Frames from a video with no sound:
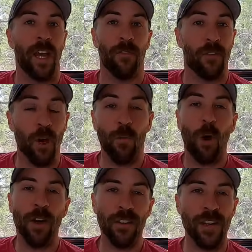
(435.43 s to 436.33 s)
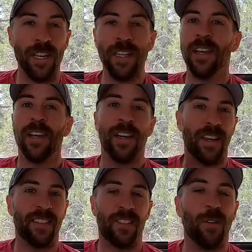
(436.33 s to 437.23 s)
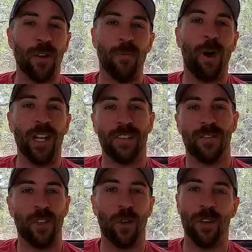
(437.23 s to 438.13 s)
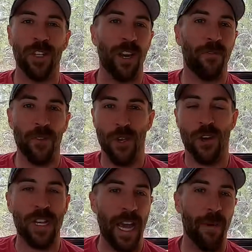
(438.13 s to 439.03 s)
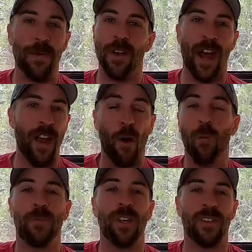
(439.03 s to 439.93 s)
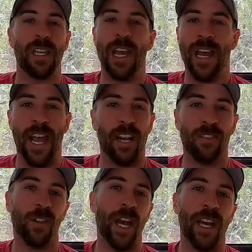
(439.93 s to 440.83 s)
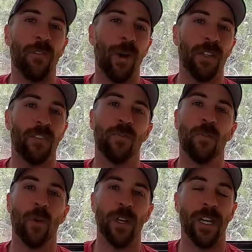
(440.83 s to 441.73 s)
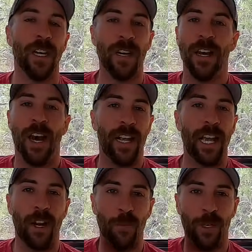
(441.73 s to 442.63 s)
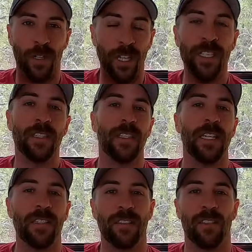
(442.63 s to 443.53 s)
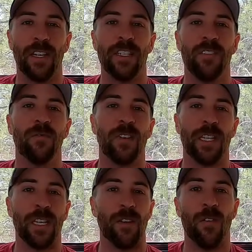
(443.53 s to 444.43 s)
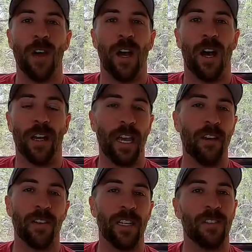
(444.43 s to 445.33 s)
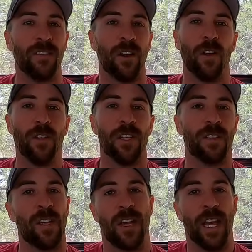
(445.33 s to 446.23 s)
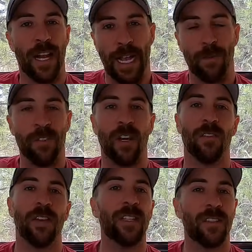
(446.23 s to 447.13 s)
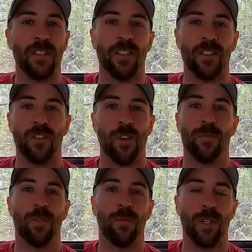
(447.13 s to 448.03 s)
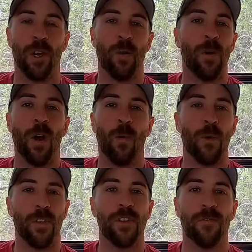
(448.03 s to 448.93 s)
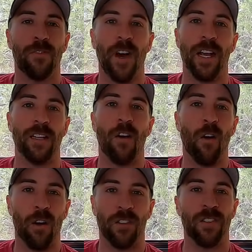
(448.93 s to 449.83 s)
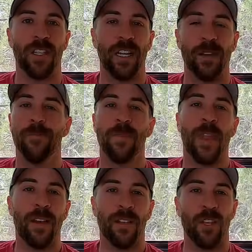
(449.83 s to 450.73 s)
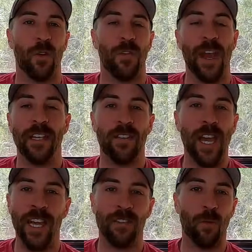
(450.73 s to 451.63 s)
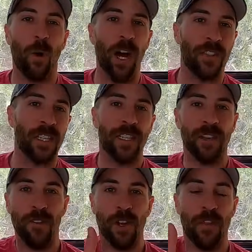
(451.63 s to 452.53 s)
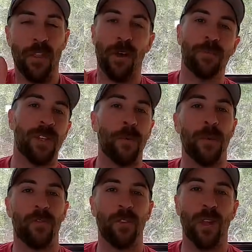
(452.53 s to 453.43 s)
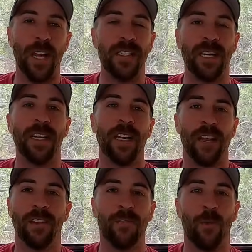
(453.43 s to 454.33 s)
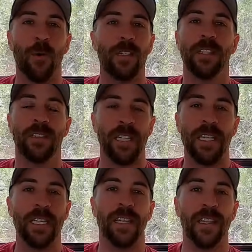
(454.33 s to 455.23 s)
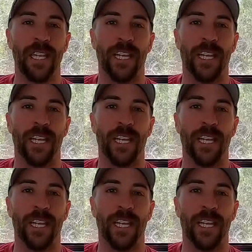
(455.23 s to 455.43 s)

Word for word: if you're wondering, is 200 watts of solar enough for your camper? I hope this answered that question for you. Again, I'll put a link to the installation video on how to install this and Amazon links in the description below where you can find our setup. So thank you guys for watching. Give her a thumbs up if you liked it, and I look forward to seeing you in the